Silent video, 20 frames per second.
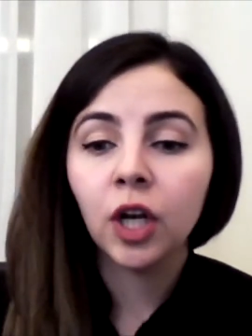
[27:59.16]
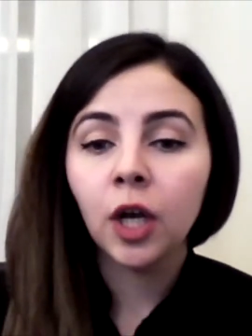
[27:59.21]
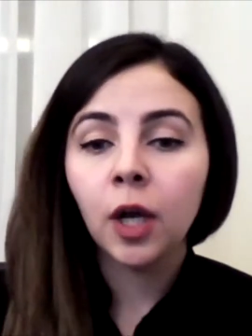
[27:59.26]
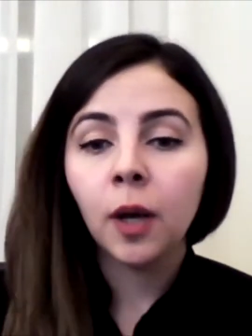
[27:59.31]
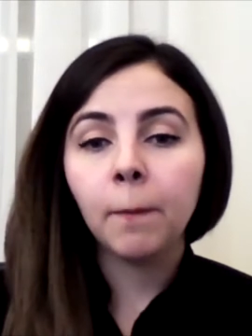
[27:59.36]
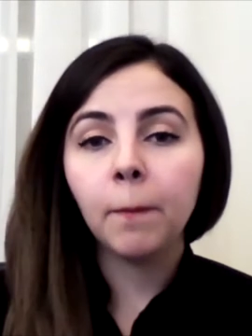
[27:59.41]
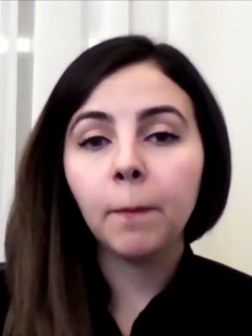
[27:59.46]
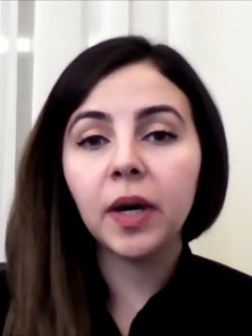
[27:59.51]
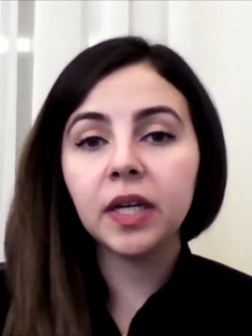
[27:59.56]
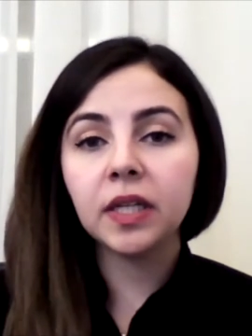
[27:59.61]

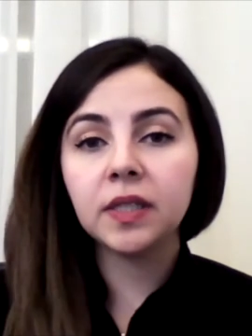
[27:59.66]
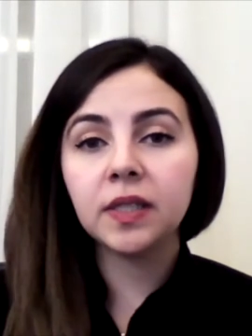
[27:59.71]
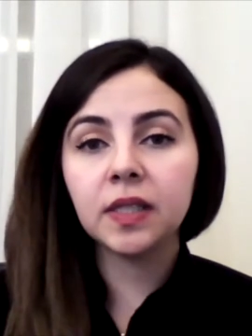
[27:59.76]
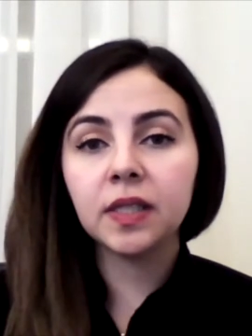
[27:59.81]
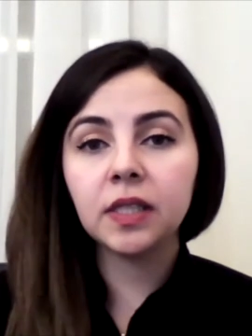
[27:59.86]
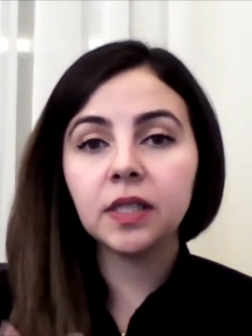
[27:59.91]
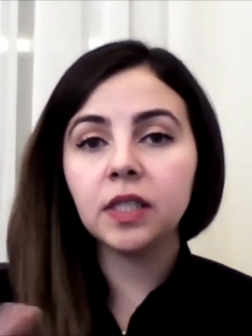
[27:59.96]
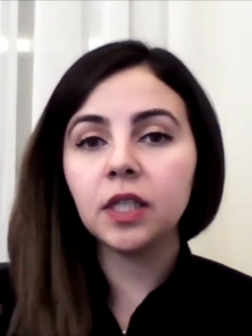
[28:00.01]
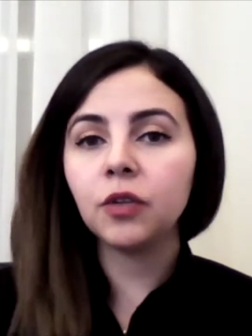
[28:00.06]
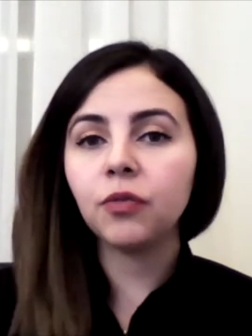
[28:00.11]
but it's
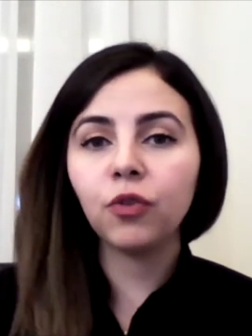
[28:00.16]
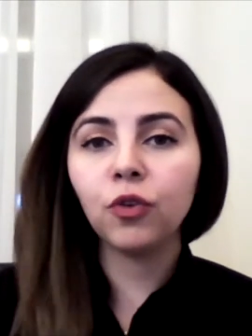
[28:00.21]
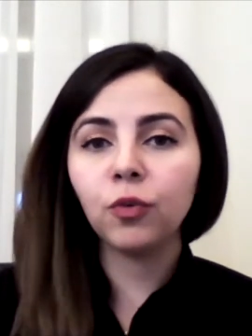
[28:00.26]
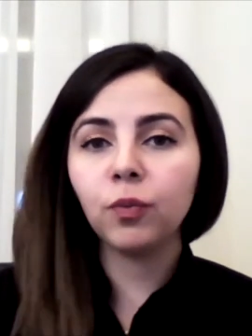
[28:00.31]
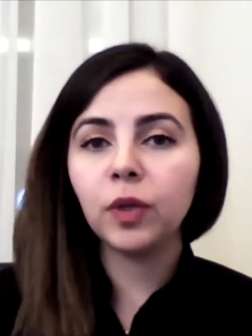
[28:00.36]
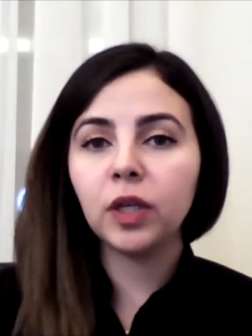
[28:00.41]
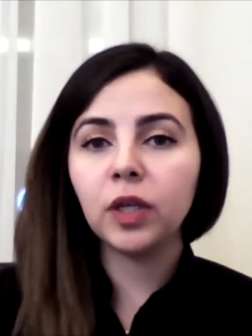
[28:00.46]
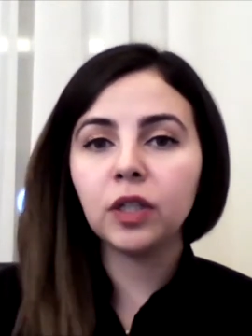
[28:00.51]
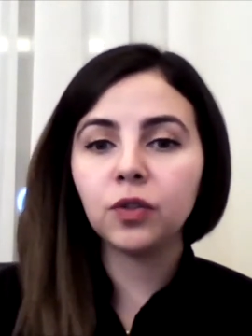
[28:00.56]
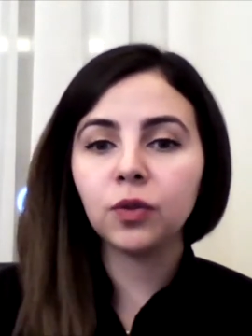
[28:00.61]
easier for
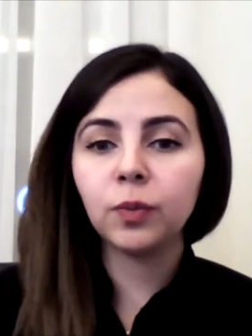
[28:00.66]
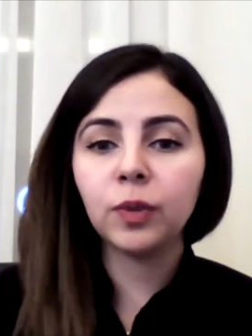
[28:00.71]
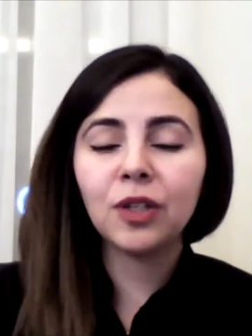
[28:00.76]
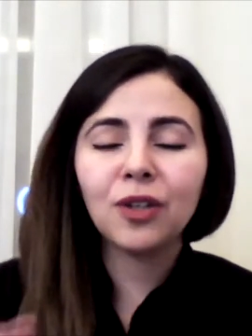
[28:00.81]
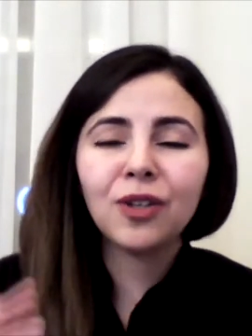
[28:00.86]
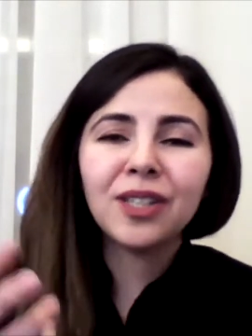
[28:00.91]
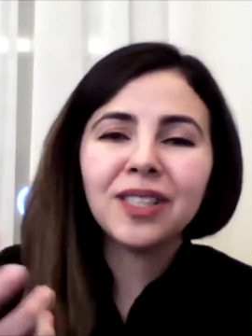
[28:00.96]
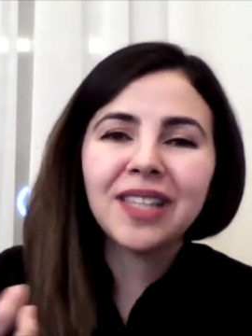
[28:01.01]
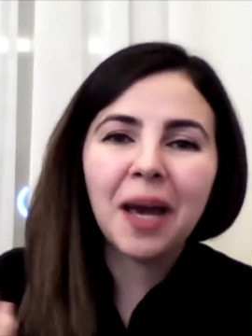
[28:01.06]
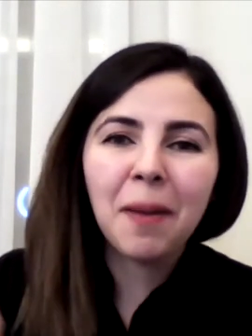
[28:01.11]
me to,
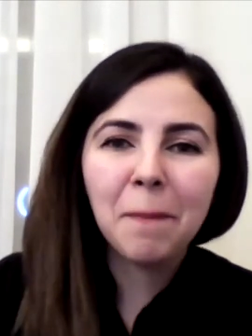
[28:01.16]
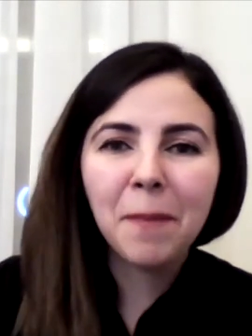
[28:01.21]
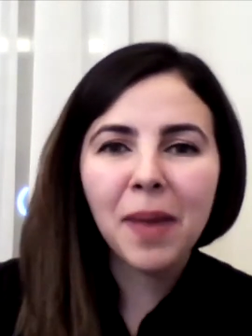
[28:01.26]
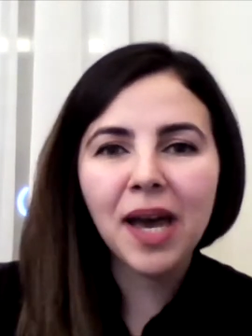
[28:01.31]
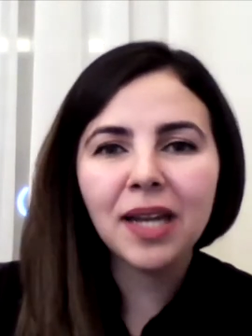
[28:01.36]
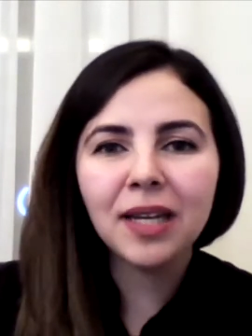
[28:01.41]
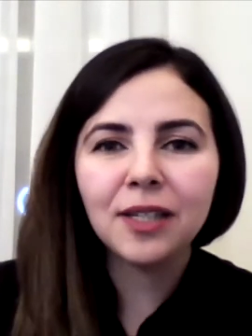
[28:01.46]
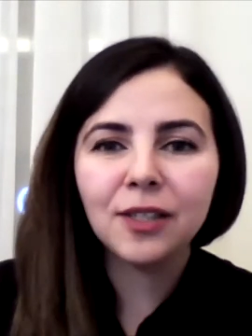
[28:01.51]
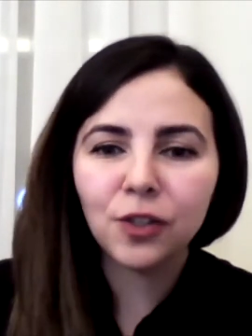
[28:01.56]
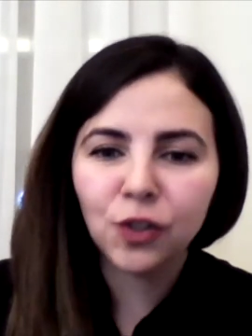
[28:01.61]
because
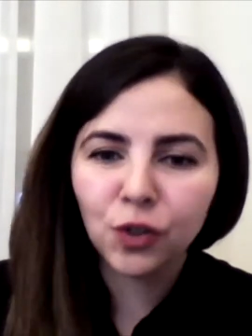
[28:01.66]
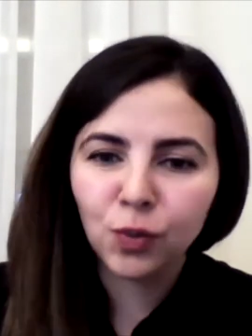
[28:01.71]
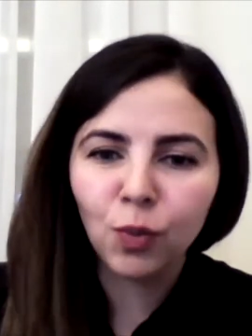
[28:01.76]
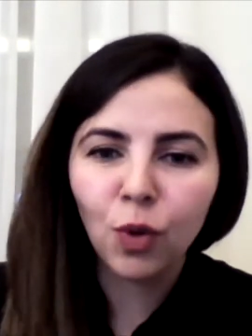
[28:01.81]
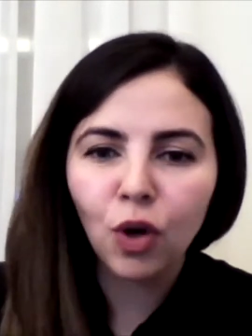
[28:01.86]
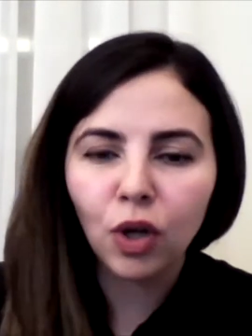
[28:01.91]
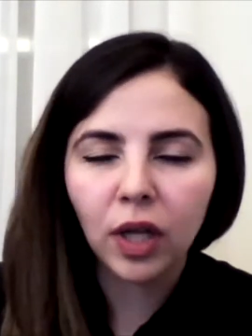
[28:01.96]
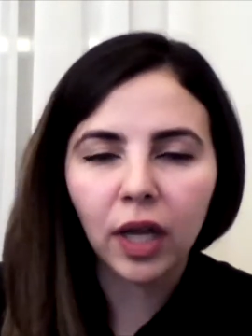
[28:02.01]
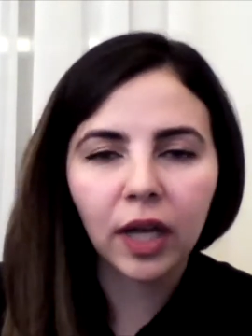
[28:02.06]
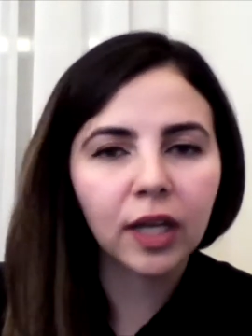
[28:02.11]
Amman is
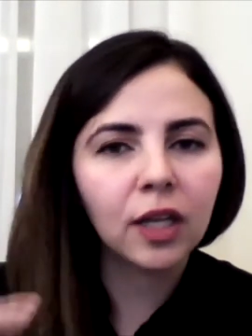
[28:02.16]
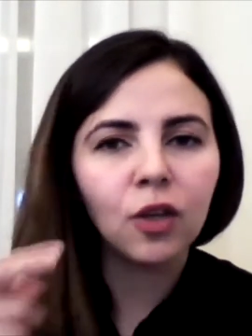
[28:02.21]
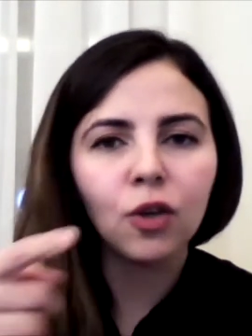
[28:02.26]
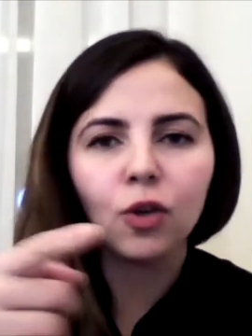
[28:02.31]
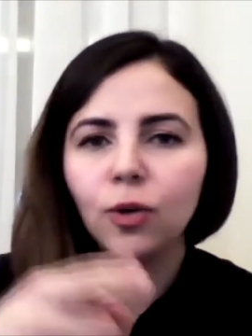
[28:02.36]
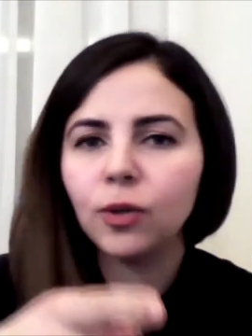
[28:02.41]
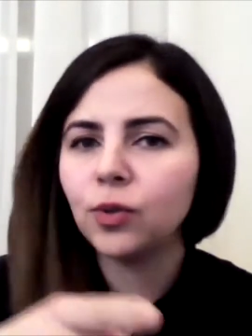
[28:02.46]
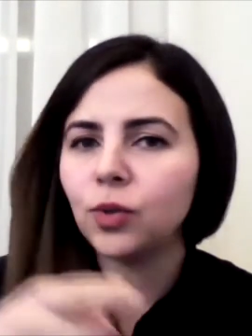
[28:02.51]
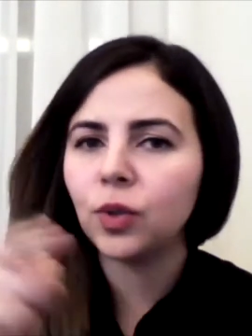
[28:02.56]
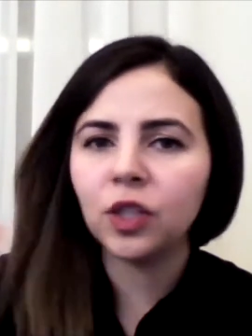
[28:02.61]
small, I can
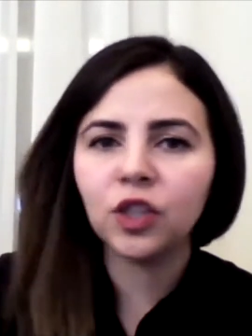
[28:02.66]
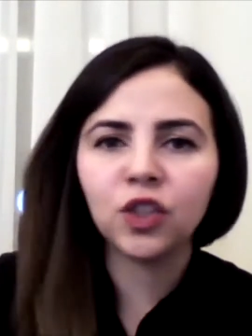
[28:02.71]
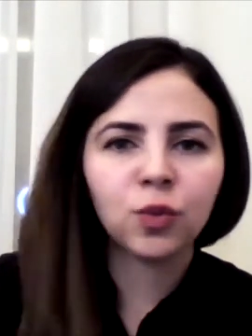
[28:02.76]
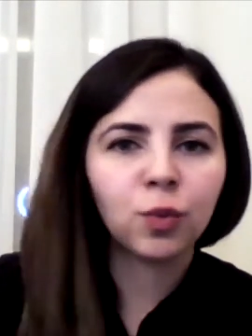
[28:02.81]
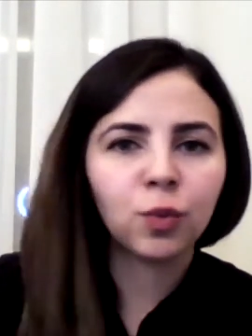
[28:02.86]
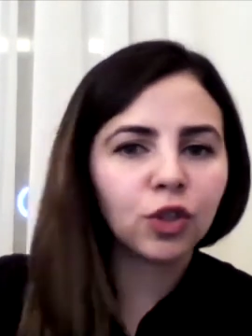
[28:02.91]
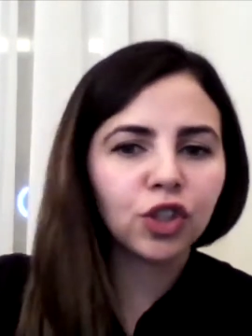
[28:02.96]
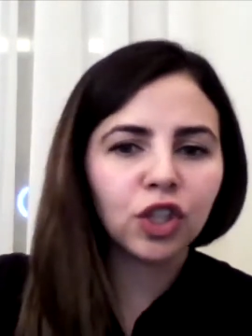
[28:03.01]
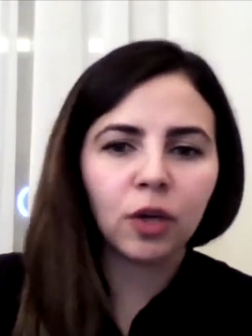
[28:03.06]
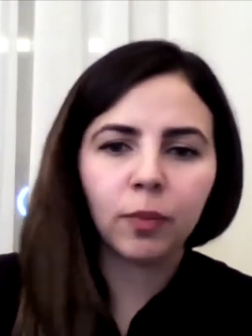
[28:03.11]
go to each
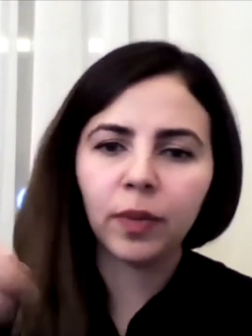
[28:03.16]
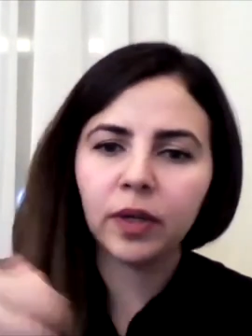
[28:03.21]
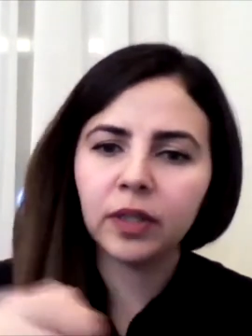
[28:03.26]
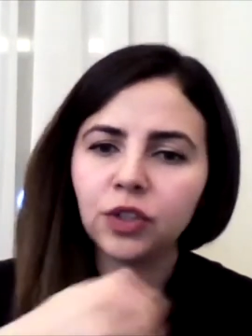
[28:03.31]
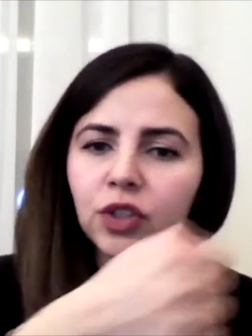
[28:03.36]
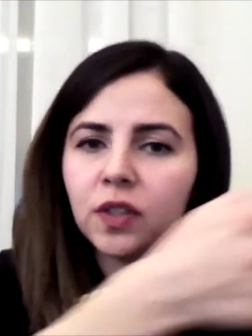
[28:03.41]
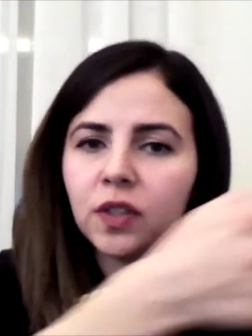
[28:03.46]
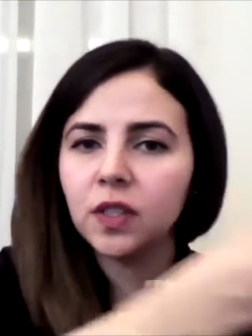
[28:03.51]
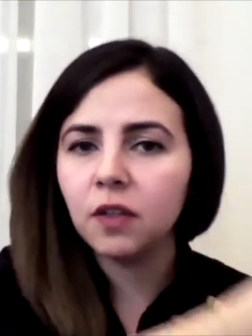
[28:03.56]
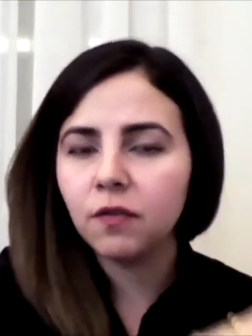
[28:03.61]
bookshop and
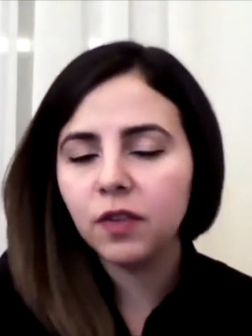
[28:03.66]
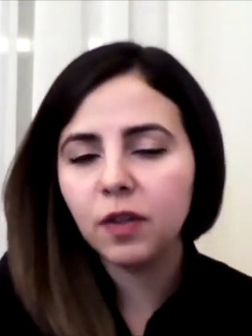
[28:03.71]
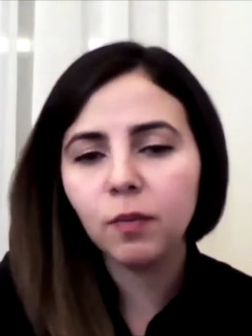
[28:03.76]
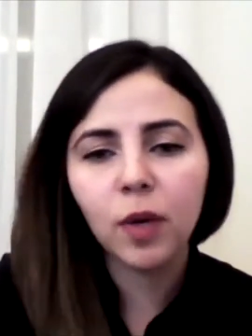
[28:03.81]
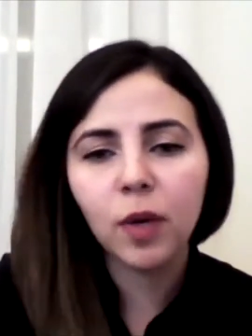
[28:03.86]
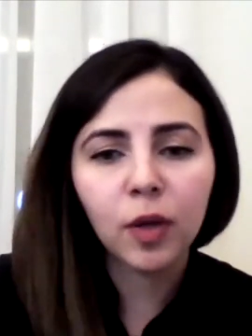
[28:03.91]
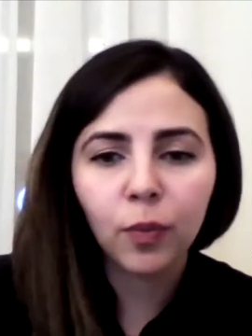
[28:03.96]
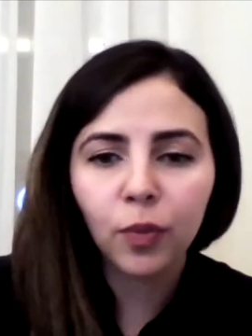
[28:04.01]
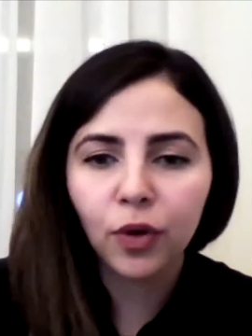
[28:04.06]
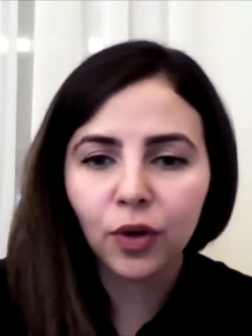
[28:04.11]
just give them
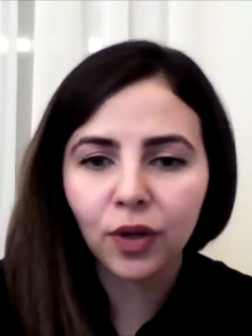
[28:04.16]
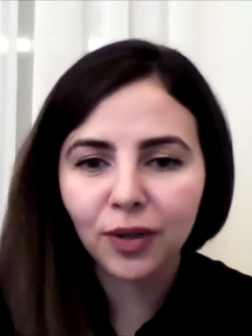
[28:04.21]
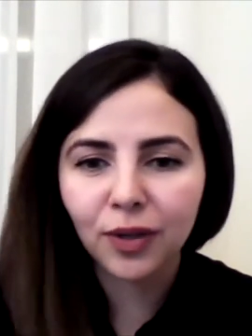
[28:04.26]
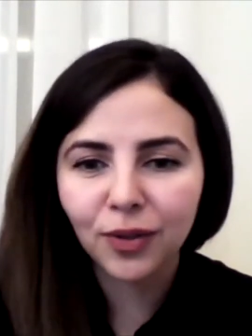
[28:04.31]
my book,